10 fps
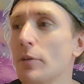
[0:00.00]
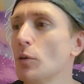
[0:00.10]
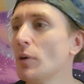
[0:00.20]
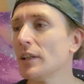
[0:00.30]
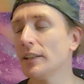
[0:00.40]
do
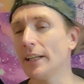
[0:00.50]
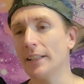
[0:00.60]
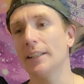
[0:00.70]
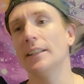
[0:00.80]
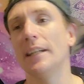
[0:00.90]
want to
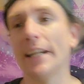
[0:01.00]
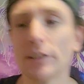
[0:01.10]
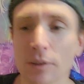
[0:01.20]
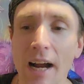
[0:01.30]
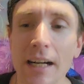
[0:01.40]
get the
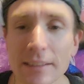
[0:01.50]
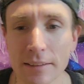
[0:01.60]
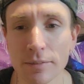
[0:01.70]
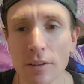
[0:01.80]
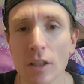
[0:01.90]

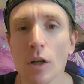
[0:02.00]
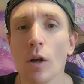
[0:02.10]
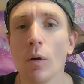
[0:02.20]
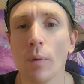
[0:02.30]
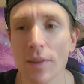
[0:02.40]
interactive
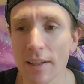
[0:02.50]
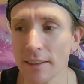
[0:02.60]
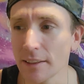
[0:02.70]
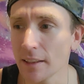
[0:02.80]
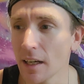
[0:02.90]
with
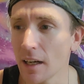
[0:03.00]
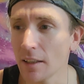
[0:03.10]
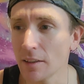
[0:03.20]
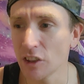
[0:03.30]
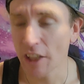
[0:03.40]
this
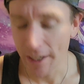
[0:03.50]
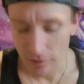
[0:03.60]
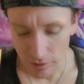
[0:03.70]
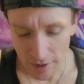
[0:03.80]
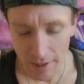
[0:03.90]

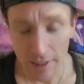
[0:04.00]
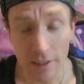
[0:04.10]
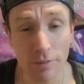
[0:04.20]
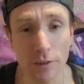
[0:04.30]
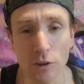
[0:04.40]
channel in
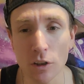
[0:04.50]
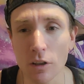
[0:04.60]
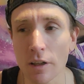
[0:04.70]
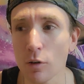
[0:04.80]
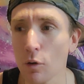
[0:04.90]
the
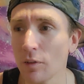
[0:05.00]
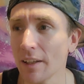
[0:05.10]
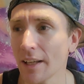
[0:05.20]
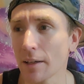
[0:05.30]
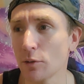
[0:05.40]
future. Hopefully,
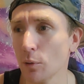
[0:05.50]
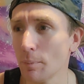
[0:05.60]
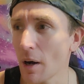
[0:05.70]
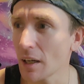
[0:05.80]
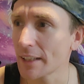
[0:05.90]
like, I'll do a
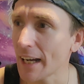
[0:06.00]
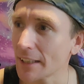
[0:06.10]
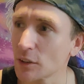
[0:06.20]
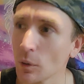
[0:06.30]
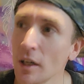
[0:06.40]

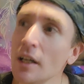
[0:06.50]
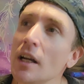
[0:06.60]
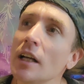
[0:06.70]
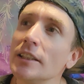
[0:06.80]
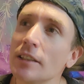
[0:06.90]
podcast or
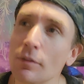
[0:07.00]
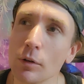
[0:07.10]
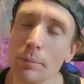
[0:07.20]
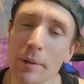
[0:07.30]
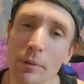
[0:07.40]
stuff where
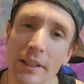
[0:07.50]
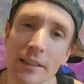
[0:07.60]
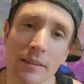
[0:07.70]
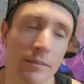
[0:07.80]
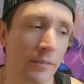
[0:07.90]
people
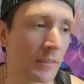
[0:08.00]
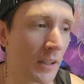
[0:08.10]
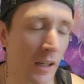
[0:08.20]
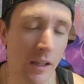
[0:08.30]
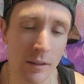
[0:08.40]
can,
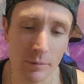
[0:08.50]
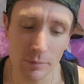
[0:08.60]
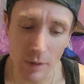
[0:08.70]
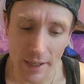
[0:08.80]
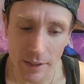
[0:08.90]

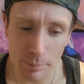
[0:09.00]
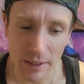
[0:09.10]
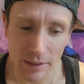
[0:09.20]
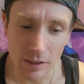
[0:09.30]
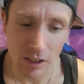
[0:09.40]
I can
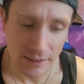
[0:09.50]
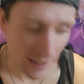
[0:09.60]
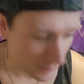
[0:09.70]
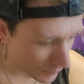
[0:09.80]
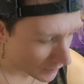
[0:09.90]
be in
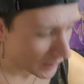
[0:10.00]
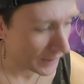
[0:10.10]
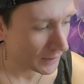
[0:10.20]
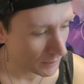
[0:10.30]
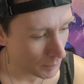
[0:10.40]
contact with,
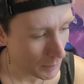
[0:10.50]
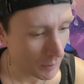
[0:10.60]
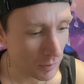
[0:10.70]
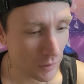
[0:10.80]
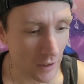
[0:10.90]
like,
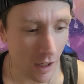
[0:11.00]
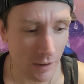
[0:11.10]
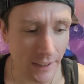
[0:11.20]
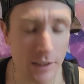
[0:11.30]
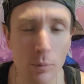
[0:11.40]
people
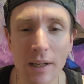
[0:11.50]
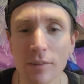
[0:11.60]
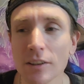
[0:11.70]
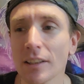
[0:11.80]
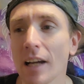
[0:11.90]
calling in or
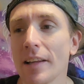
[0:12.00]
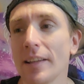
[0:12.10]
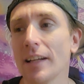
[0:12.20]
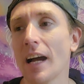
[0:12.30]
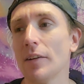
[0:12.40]
whatever kind of
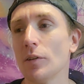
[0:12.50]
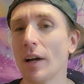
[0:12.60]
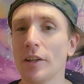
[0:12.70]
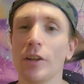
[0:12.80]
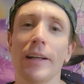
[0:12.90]
thing. I don't know how
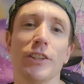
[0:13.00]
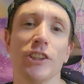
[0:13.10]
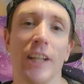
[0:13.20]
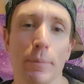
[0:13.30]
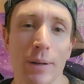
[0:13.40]
to do that
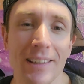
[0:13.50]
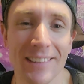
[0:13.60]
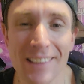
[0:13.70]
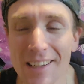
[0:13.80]
just yet, but